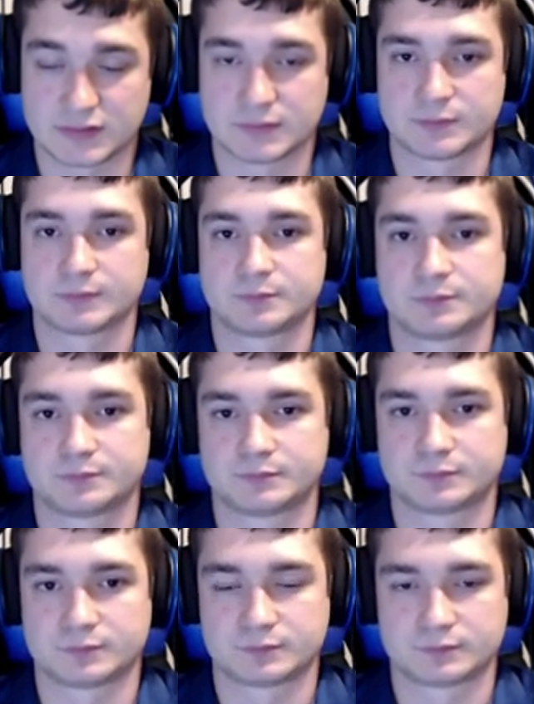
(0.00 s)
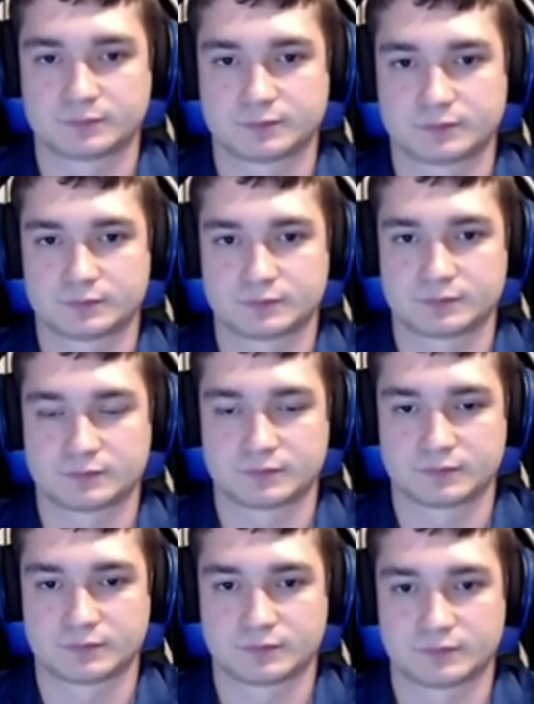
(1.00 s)

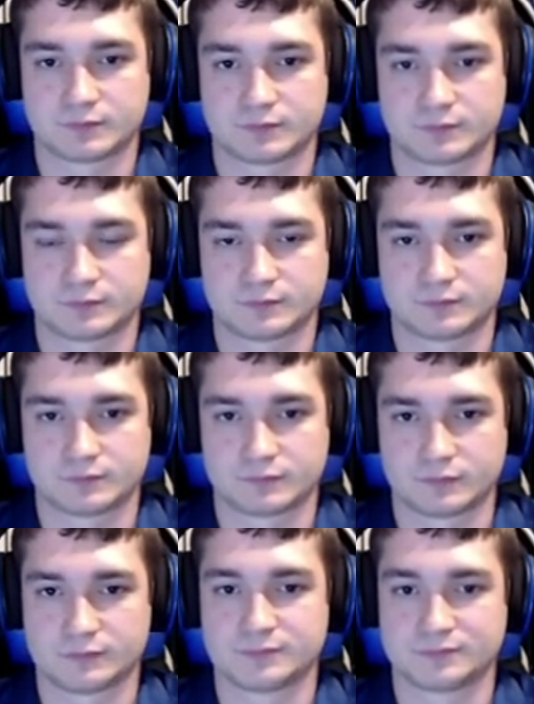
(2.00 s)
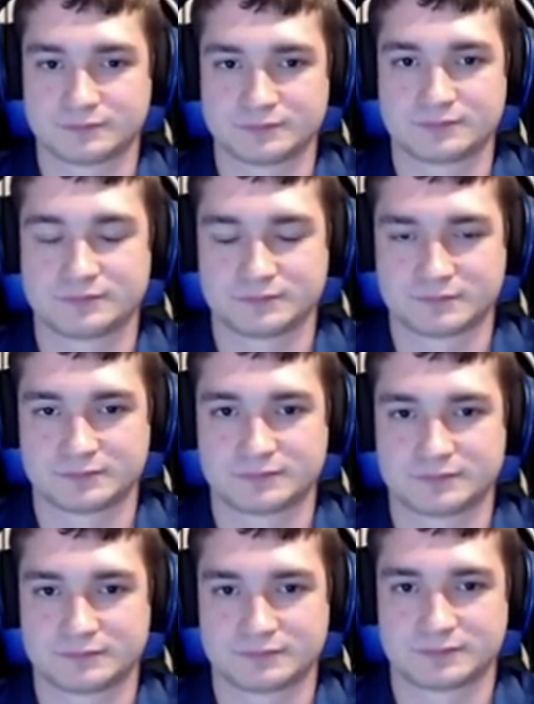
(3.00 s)

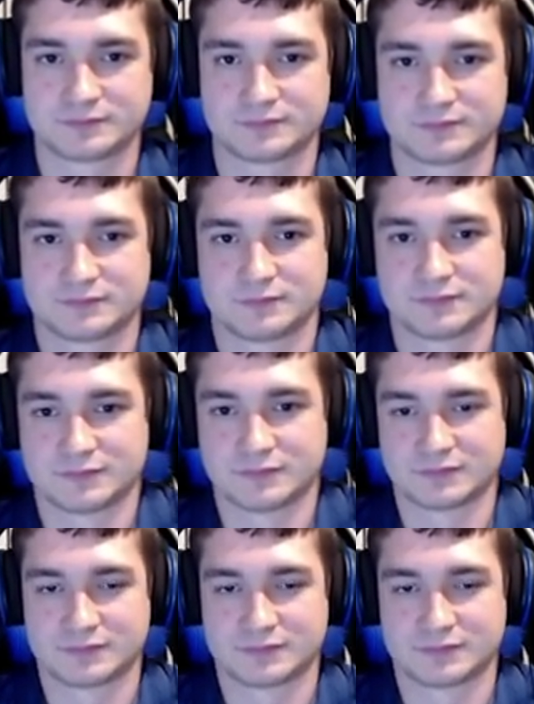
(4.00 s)
No words are spoken by the person on screen.